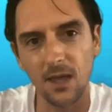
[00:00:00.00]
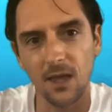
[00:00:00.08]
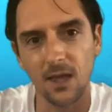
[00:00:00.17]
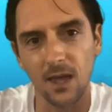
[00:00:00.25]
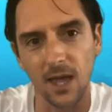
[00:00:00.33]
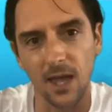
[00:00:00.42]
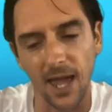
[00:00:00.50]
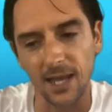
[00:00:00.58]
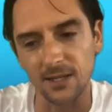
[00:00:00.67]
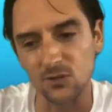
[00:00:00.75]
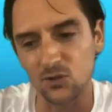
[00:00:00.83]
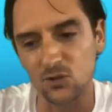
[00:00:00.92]

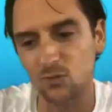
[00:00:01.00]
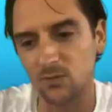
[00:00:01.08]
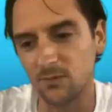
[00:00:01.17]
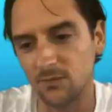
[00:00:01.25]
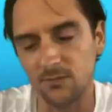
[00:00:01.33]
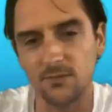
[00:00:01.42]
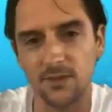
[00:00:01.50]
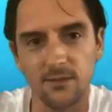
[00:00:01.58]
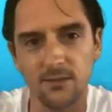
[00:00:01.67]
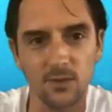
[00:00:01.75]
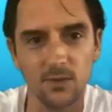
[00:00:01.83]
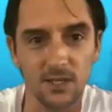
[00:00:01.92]
And
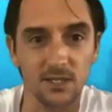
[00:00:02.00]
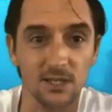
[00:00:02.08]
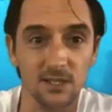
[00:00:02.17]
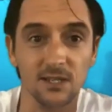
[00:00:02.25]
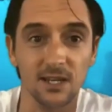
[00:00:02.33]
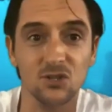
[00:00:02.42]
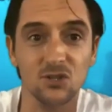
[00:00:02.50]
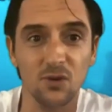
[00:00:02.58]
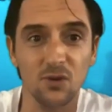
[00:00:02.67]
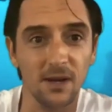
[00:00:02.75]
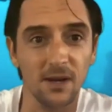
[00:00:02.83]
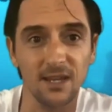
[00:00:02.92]
this is an
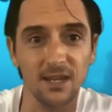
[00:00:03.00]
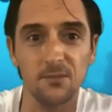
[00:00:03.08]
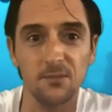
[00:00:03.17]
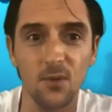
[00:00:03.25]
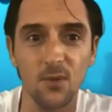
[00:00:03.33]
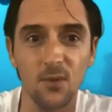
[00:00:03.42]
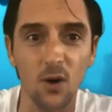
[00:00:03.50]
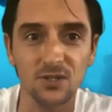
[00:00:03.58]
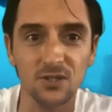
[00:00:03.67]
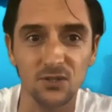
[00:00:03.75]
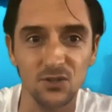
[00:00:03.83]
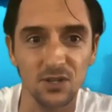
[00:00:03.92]
extremely
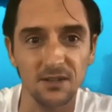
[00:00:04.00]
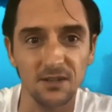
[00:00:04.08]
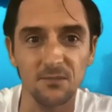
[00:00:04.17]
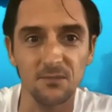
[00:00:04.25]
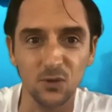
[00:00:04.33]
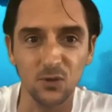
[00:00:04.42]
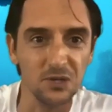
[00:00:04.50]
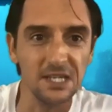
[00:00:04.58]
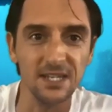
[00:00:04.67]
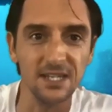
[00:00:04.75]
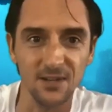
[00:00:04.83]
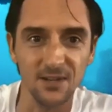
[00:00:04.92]
oxygen
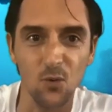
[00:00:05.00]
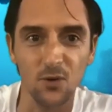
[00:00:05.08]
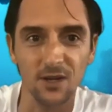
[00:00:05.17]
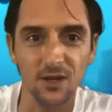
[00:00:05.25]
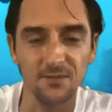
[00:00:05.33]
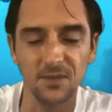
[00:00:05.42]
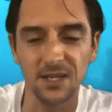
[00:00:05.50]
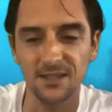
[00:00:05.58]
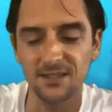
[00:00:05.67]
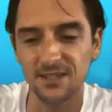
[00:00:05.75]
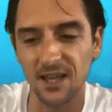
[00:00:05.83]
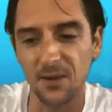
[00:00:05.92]
greedy organ. It
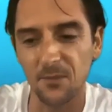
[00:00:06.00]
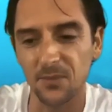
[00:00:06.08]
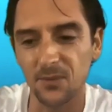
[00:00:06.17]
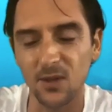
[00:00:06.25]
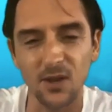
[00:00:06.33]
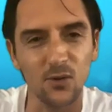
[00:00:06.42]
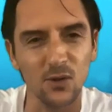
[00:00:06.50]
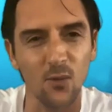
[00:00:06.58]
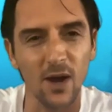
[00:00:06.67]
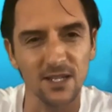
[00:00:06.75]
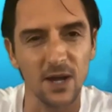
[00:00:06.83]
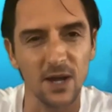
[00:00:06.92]
only
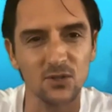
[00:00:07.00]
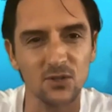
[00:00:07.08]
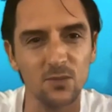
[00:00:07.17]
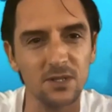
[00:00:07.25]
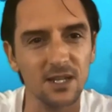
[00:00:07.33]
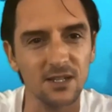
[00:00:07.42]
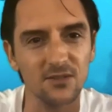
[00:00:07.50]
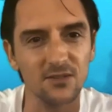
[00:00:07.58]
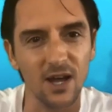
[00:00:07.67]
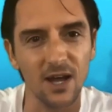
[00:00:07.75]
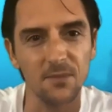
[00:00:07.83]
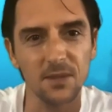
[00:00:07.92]
weighs about 2% of
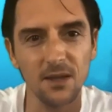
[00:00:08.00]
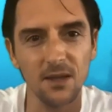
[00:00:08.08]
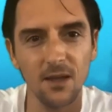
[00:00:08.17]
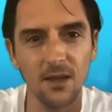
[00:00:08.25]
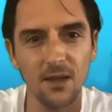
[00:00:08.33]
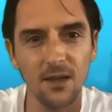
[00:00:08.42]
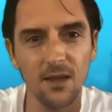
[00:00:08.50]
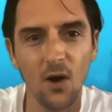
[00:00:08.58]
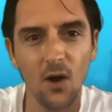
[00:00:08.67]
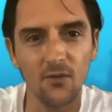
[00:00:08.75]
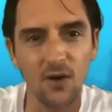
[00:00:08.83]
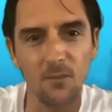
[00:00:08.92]

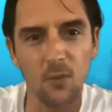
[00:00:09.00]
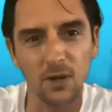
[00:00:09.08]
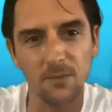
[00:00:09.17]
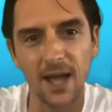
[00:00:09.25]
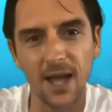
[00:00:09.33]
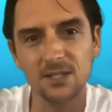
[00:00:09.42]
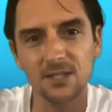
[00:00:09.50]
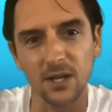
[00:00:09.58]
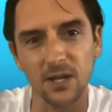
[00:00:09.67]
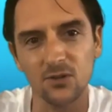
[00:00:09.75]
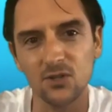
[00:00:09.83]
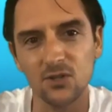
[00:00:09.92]
our body mass, but it
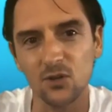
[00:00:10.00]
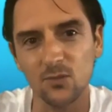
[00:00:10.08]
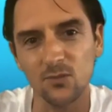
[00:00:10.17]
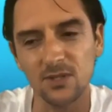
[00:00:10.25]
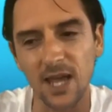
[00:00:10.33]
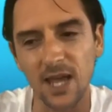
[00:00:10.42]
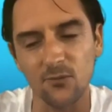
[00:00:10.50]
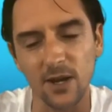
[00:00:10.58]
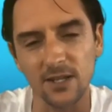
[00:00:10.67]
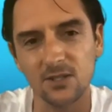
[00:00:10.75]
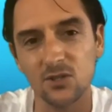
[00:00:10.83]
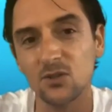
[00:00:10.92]
consumes at
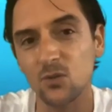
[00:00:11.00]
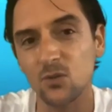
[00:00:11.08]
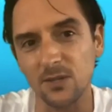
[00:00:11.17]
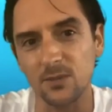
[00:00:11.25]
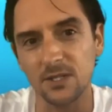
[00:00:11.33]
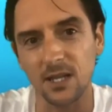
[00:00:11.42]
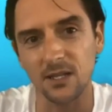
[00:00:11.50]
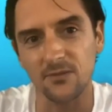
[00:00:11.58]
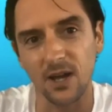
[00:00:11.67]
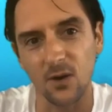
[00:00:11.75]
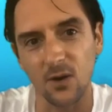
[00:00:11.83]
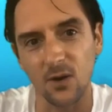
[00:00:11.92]
rest 20% of
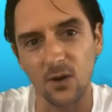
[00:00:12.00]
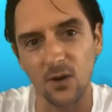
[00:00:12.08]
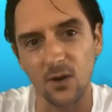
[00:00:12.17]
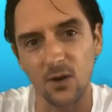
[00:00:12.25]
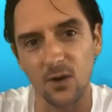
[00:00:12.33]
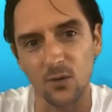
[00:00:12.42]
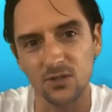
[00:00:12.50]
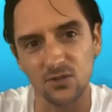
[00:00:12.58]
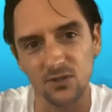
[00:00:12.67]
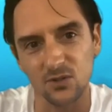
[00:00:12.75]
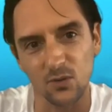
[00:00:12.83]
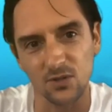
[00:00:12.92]
our oxygen stores.
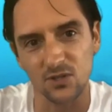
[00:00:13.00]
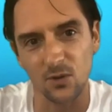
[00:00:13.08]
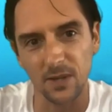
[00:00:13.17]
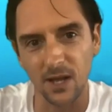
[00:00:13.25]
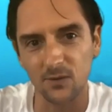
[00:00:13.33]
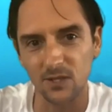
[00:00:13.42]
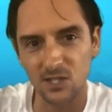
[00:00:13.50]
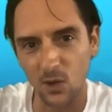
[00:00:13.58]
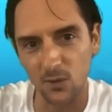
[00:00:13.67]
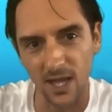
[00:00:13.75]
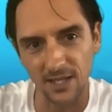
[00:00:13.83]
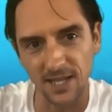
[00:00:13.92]
So being able to slow
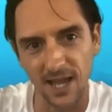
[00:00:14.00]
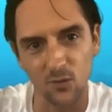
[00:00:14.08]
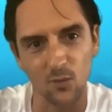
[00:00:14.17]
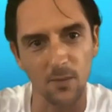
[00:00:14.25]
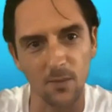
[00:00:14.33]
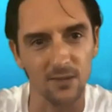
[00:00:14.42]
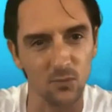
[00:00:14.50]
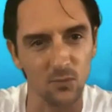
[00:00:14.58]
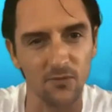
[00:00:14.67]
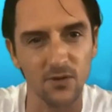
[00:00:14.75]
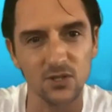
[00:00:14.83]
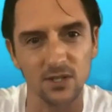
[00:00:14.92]
that down or make it more
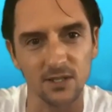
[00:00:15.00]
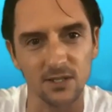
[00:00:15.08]
efficient